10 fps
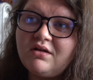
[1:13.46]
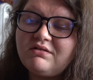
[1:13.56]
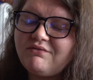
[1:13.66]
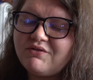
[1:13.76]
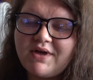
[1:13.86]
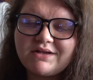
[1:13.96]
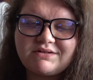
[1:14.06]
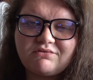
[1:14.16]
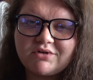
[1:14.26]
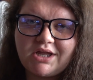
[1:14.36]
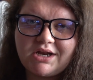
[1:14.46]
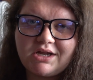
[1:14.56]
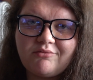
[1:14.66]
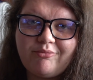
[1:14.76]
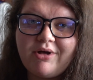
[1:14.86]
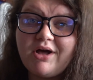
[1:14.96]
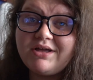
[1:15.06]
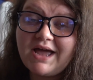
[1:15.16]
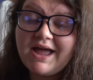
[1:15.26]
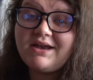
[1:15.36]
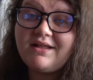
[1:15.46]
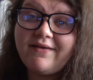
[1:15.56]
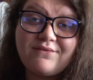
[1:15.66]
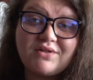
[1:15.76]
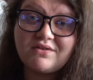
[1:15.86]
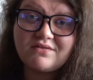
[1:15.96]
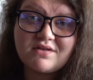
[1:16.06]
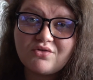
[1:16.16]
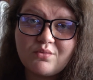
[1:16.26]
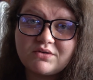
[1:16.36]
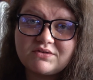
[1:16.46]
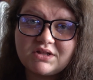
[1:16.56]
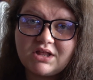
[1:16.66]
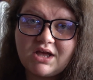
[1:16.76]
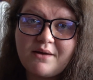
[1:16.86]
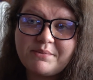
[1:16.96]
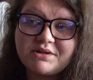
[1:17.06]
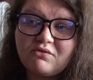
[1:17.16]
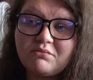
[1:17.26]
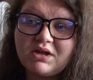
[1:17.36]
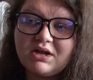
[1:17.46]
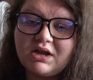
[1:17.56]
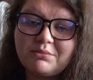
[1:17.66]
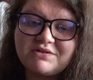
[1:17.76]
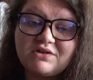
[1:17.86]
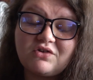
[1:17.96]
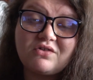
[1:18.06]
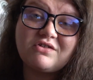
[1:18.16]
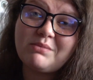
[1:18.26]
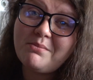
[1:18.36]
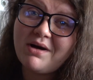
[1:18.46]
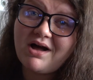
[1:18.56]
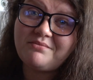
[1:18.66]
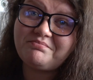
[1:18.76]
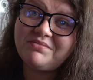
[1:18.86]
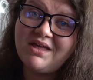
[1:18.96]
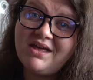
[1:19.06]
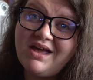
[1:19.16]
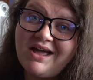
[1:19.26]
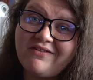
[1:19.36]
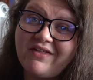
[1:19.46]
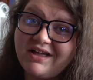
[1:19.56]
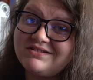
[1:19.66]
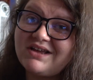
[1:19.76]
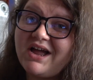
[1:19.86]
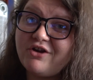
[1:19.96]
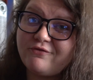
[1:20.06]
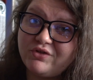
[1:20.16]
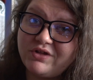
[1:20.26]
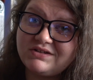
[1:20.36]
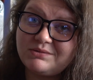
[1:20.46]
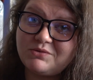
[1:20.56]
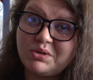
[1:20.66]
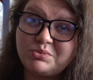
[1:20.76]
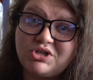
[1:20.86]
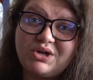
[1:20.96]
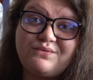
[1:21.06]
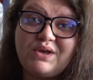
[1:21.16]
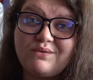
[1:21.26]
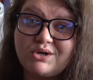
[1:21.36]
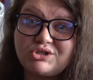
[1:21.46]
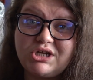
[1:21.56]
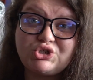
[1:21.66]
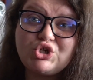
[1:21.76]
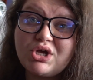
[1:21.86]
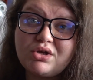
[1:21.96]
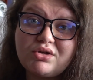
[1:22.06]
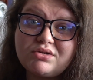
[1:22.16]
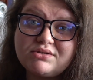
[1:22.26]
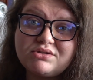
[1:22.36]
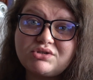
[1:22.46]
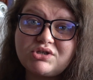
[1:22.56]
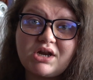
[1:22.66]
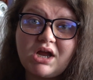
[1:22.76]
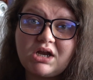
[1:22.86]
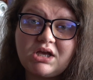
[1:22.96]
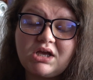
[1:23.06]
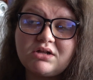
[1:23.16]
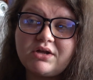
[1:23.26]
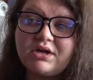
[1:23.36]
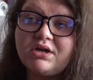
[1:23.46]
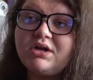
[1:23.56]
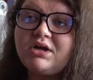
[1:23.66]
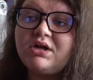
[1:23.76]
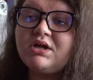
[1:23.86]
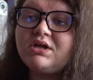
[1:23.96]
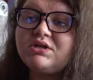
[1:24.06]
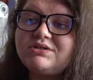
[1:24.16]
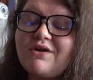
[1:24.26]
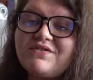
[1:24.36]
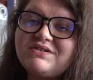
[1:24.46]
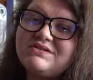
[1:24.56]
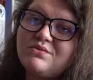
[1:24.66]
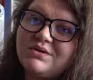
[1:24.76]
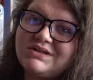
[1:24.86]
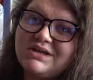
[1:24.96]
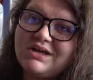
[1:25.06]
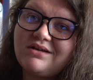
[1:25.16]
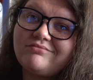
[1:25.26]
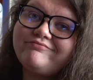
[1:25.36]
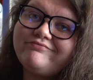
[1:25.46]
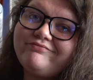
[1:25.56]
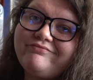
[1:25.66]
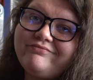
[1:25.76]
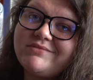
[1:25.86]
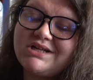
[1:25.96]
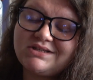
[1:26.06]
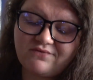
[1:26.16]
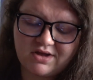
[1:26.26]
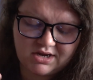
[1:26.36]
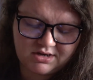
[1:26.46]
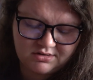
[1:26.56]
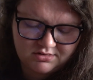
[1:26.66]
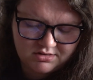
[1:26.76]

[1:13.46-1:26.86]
definitely vaccine related. Again, if this is like the worst thing that happens for me getting my second dose, because my mom had like entire flu-like symptoms. She had a fever, she got chills, she had a headache. Like, so if this is the worst I get, that's fine.